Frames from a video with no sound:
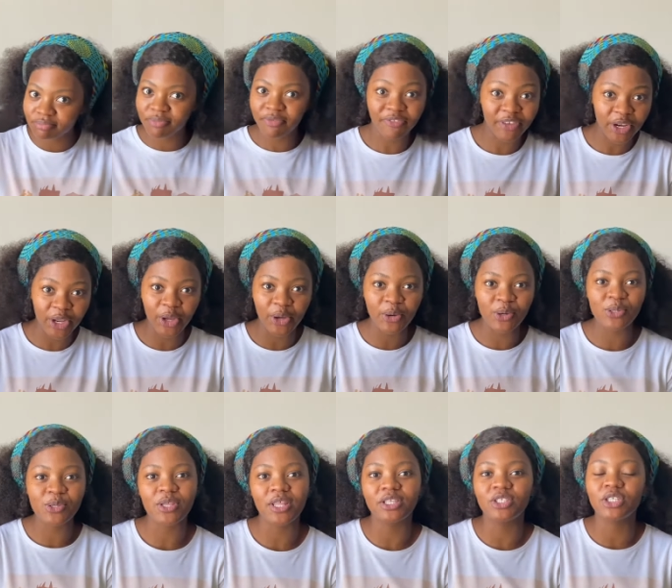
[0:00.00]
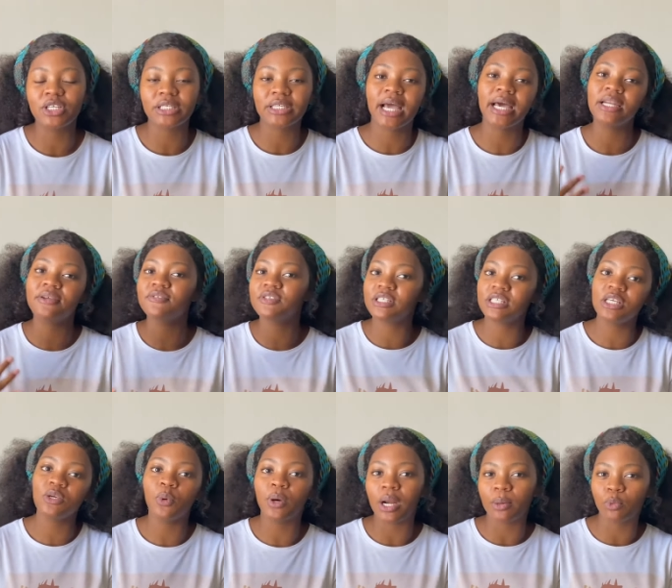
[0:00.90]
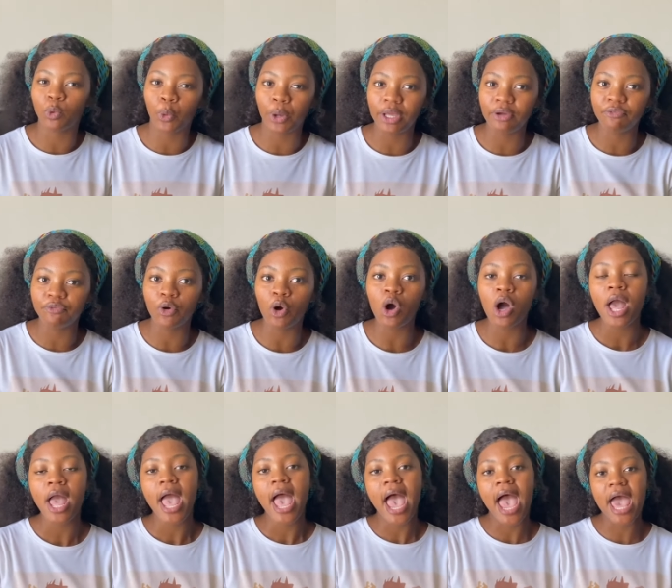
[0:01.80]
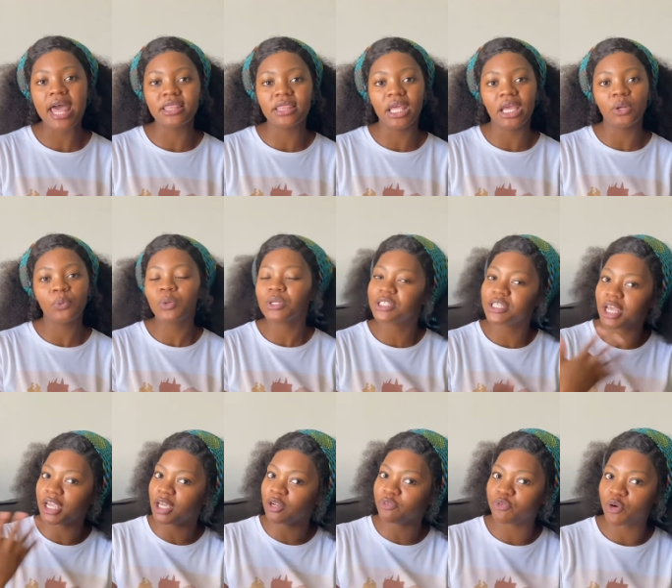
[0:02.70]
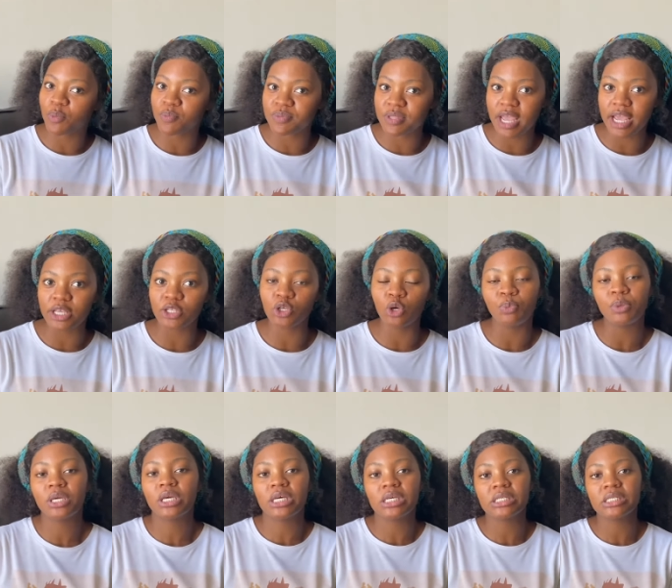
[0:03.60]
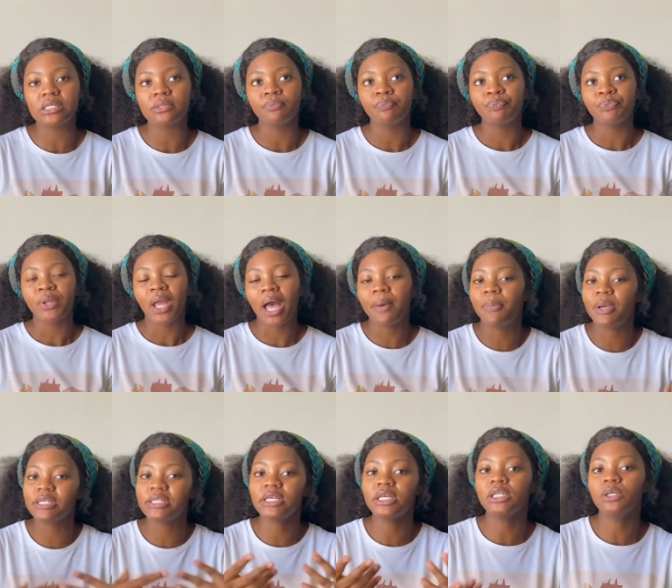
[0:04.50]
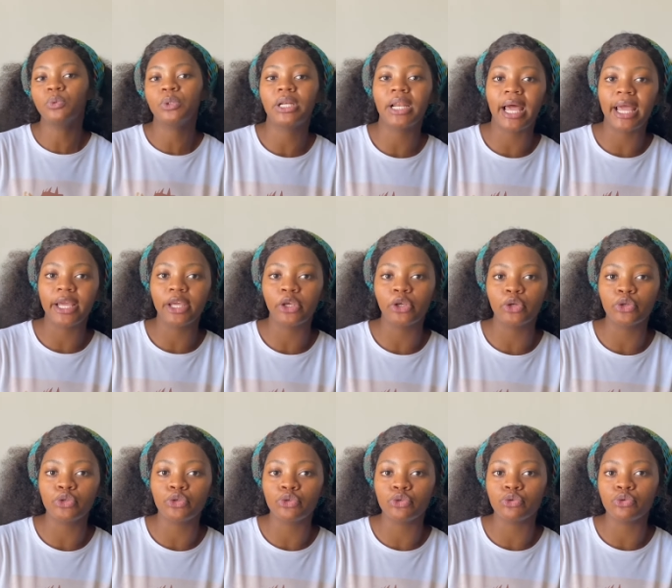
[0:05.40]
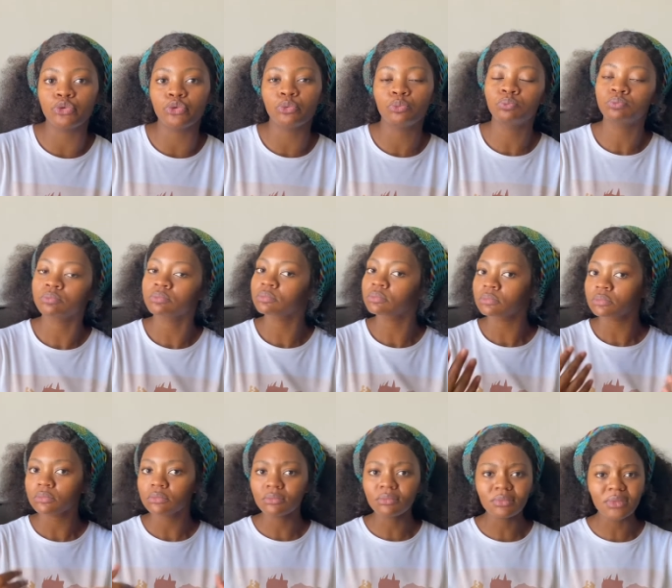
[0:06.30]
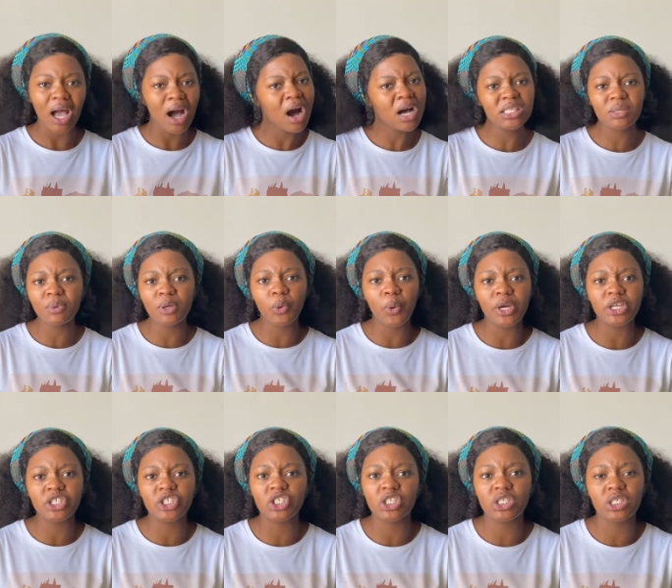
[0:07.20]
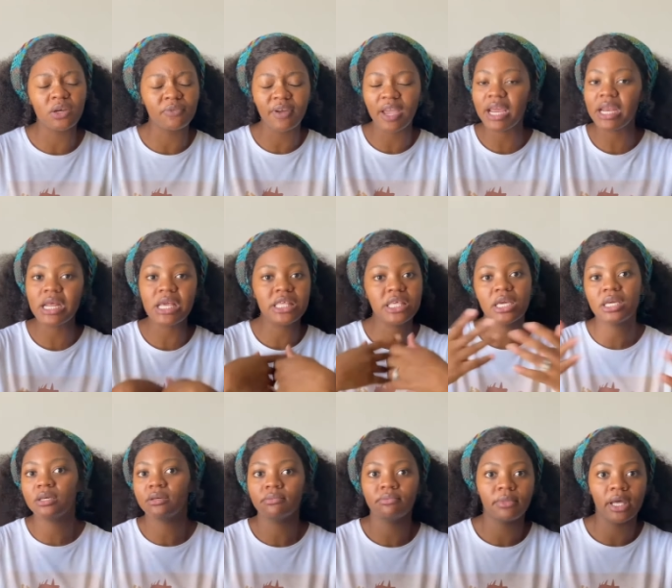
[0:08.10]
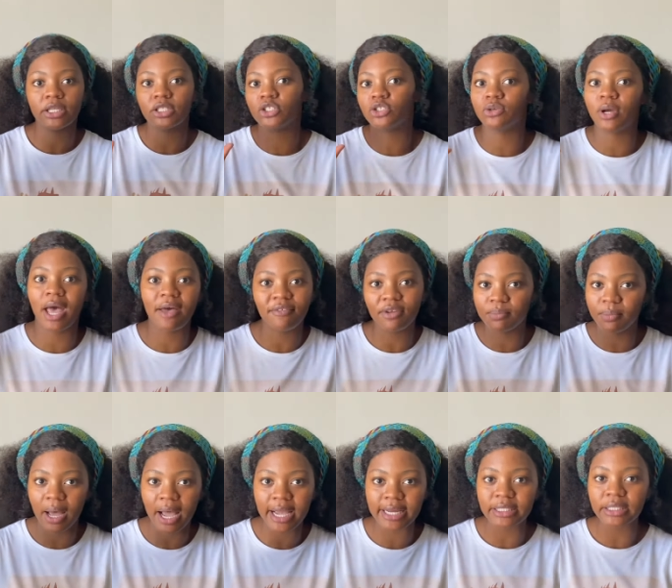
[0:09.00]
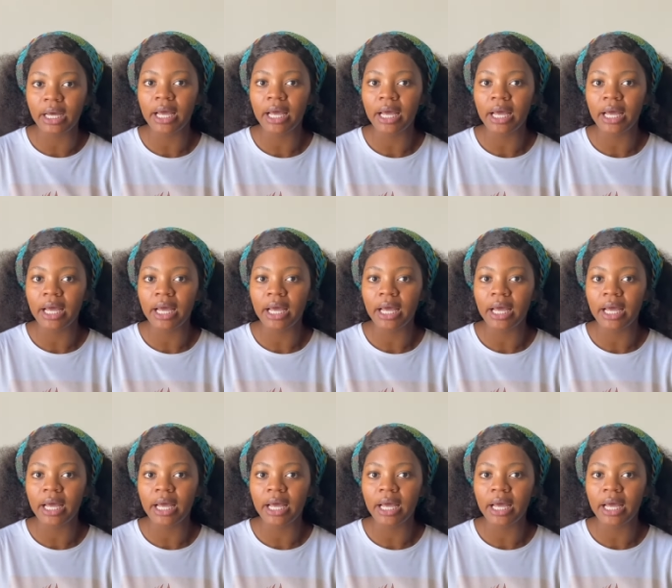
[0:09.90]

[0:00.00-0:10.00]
video so that you can kind of see what I'm going for, and then we'll take it from there. So because I basically would like you to ask me questions of anything that you have in mind,